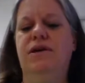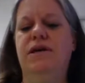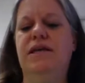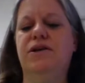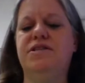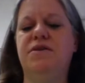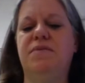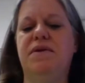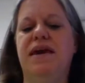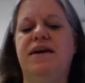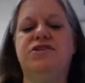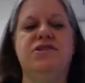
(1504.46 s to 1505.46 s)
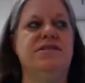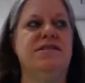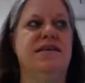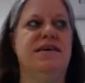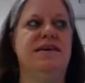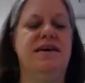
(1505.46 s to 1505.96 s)
He looked at me
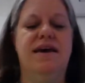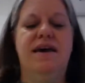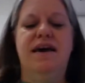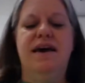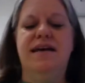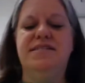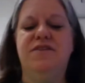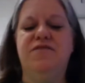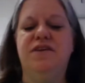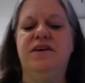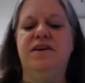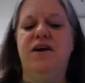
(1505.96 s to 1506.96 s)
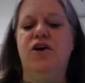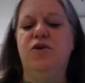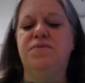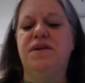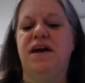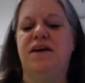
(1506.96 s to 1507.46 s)
anxiously, as if he
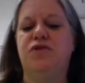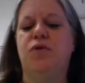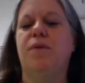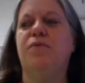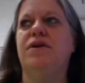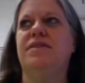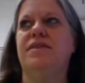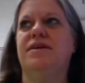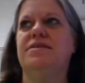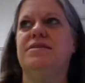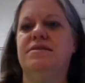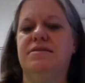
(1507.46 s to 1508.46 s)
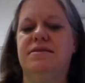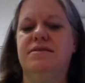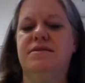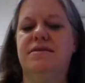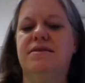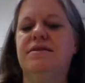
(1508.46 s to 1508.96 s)
hoped that I'd corroborate this.
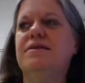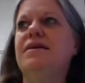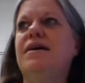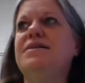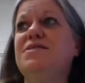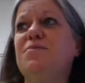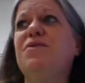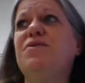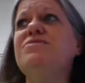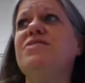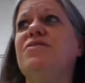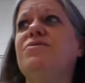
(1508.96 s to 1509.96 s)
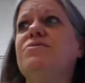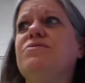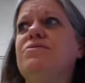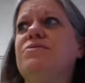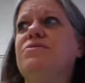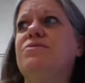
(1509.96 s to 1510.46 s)
I suppose so.
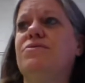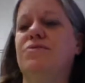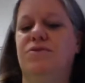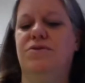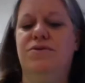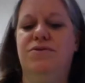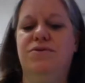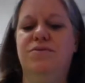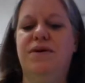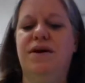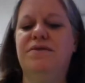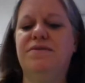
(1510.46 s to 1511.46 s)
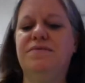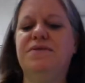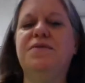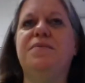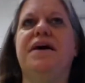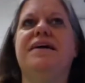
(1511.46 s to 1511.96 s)
Well,
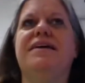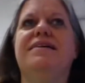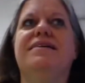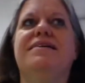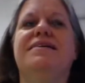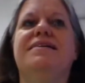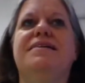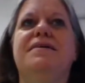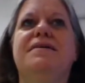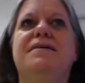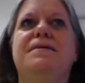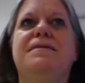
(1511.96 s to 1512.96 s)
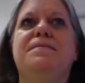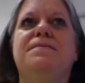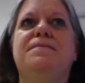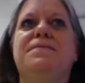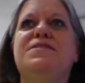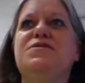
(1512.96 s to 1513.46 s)
goodbye.
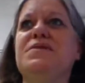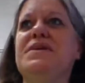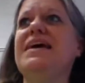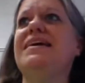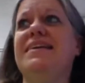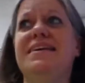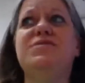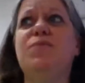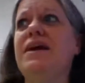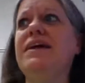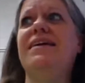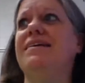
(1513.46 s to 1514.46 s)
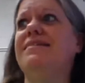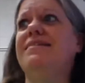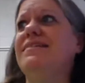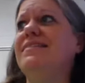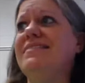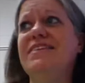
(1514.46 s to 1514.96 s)
So again, he's waiting.
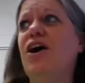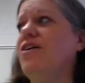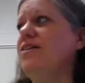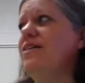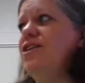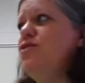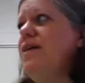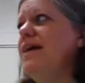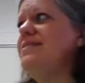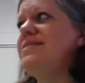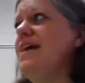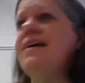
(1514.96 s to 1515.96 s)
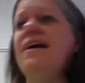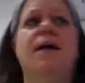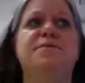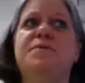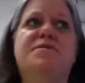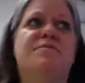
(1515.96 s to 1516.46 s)
Y'all, you can't take
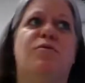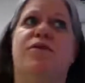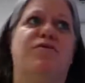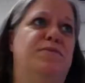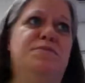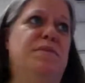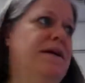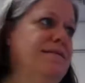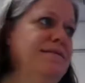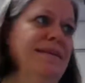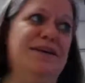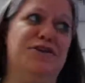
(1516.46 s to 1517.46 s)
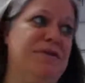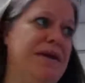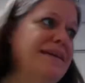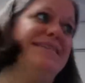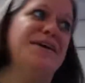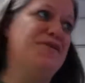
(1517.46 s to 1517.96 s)
optimism away from this man. Like, you
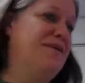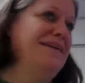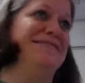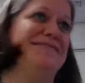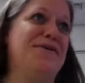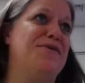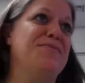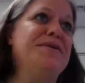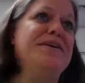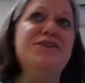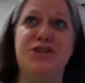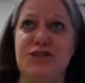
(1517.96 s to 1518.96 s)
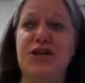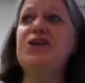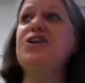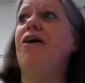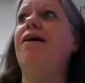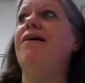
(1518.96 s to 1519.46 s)
can't take away his hope. She's going
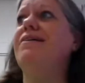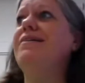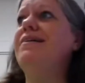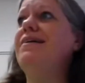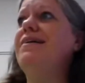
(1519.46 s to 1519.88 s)
to call.